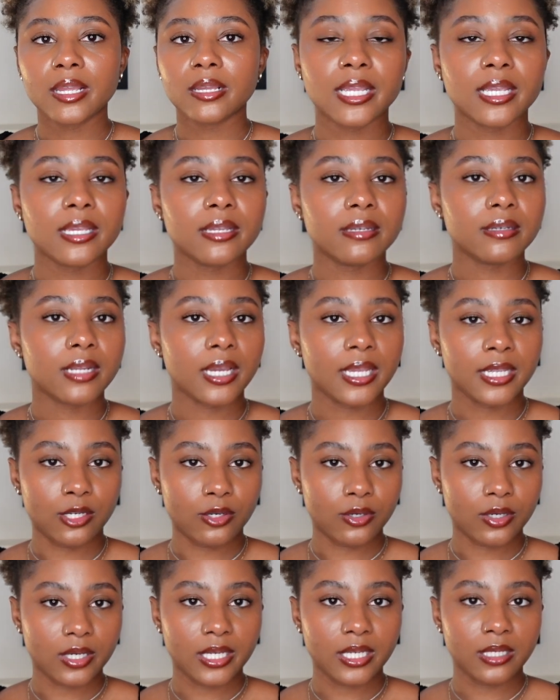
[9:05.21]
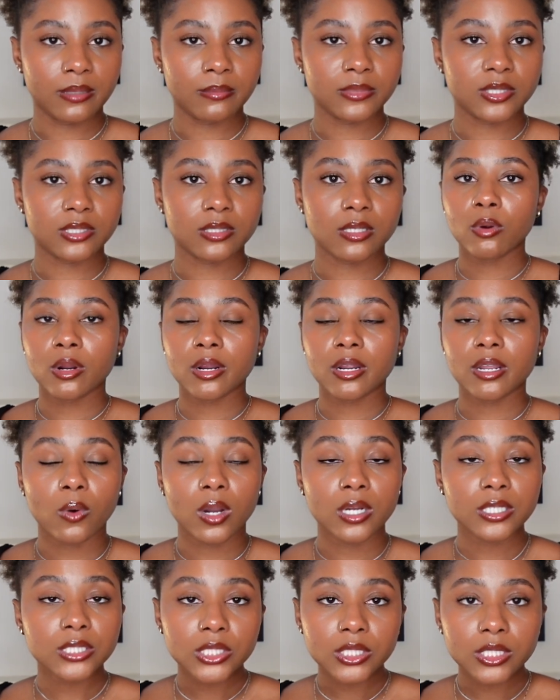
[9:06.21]
day and night creams work
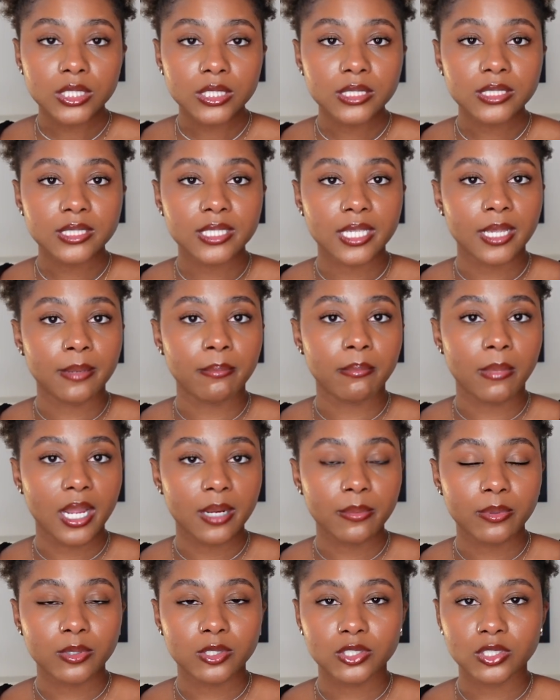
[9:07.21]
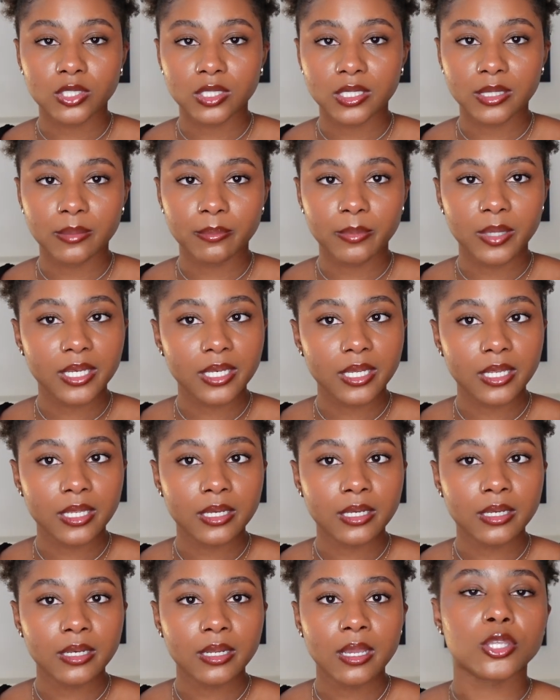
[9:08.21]
wonders in my personal
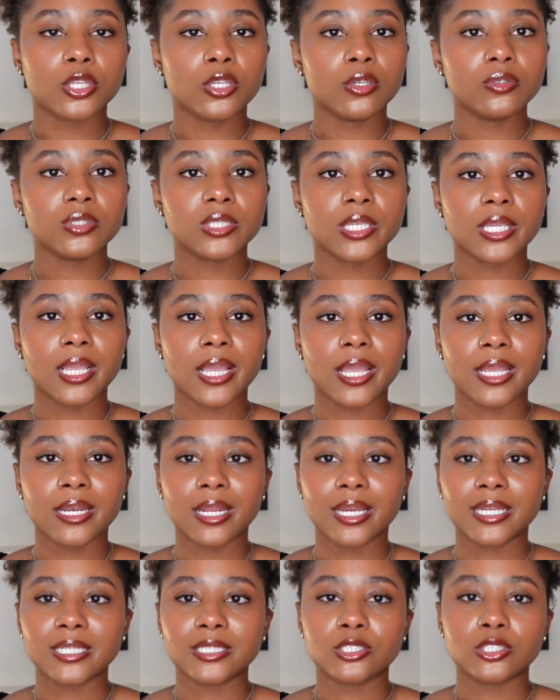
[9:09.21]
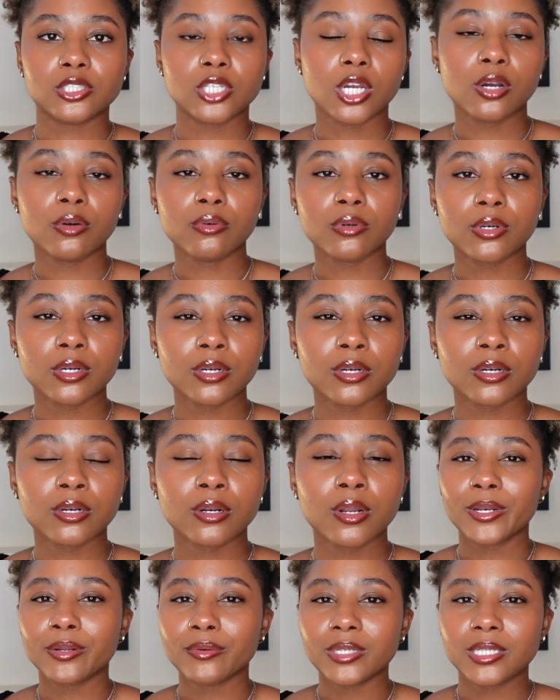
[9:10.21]
opinion. Using a nice toner,
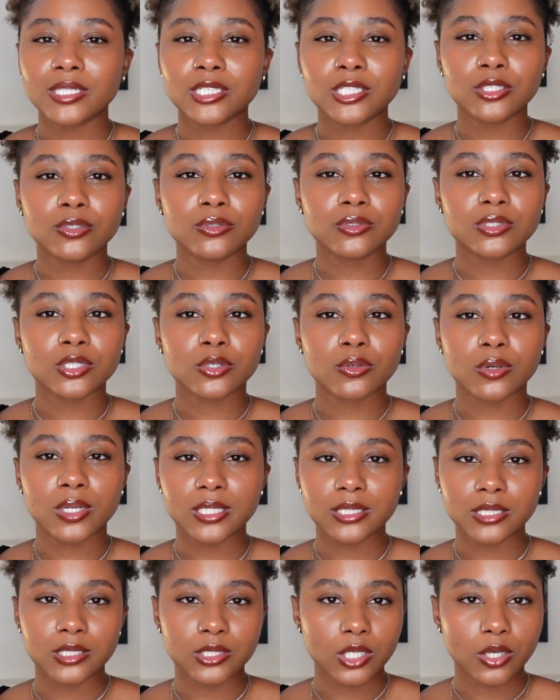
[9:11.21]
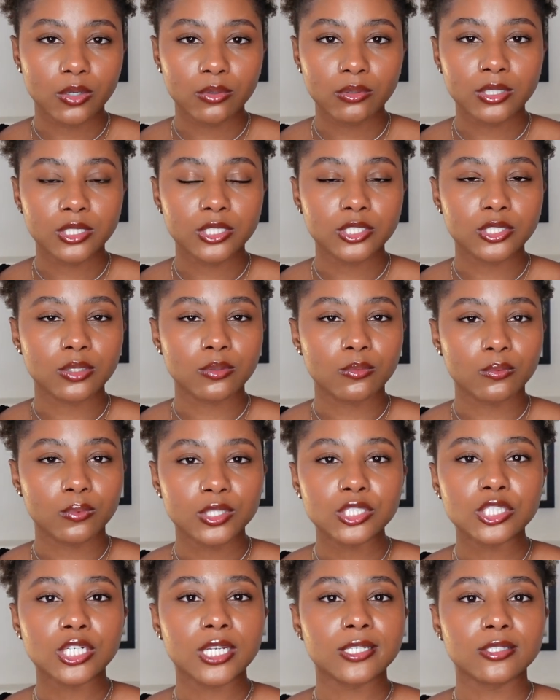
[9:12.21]
we don't need to use the crazy toners.
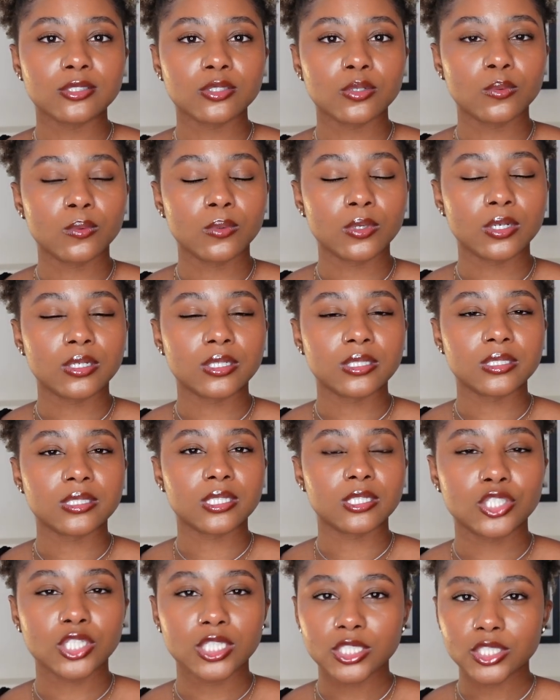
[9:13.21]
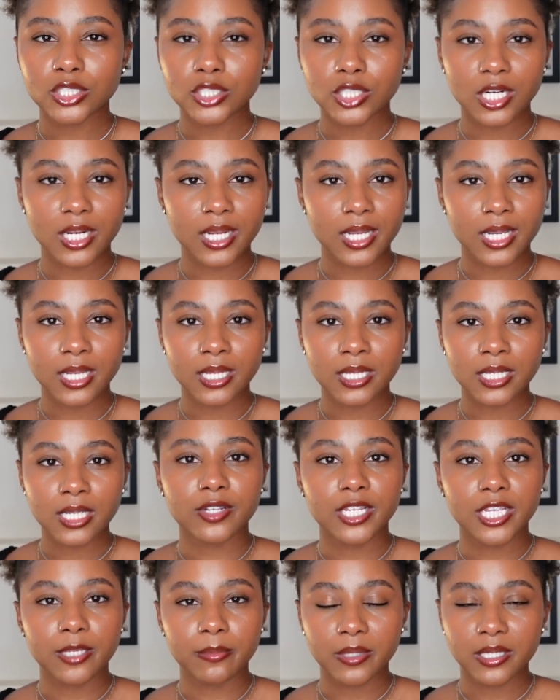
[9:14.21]
Witch Hazel works just great for
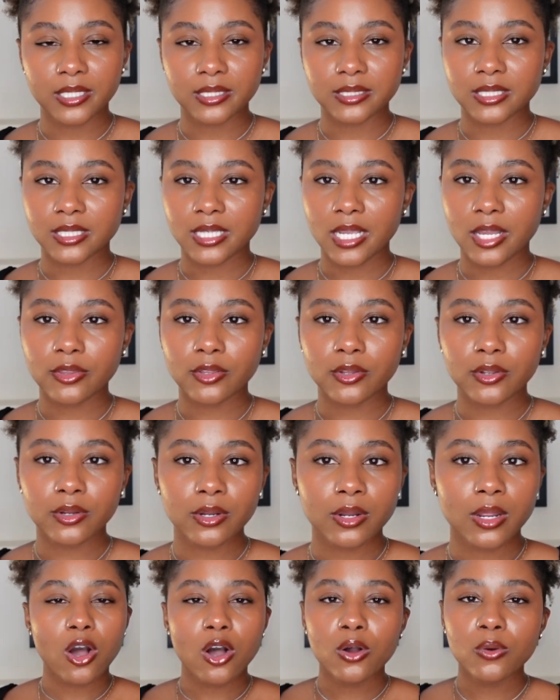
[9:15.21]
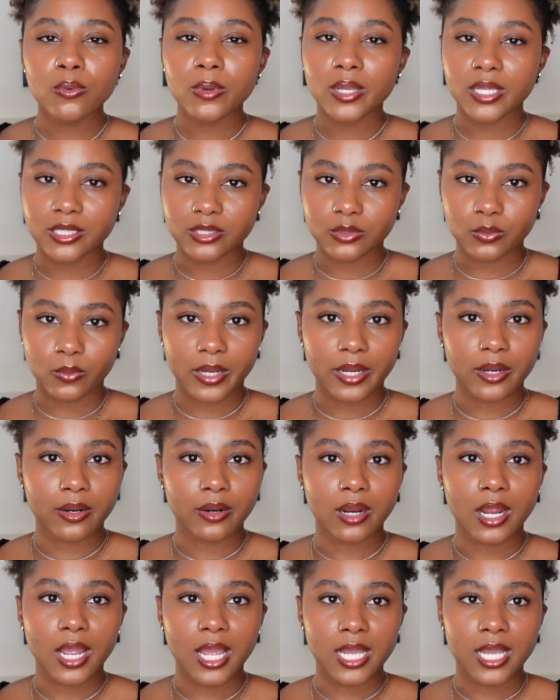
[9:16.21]
keeping it together. Always wear